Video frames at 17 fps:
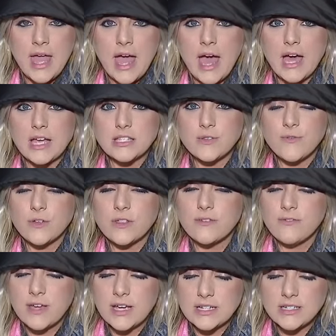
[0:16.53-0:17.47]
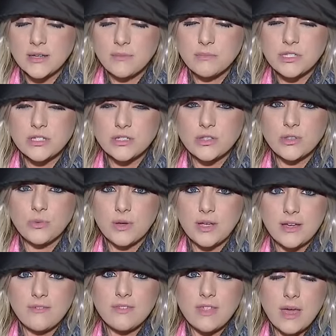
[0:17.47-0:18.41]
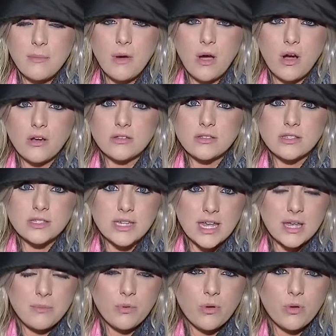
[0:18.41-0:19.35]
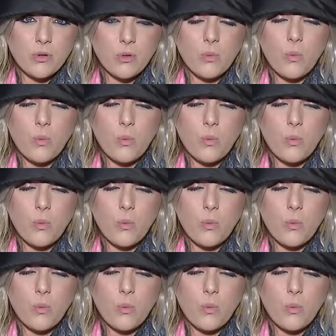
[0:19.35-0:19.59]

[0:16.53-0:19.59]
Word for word: As for the victims, three of them are stable,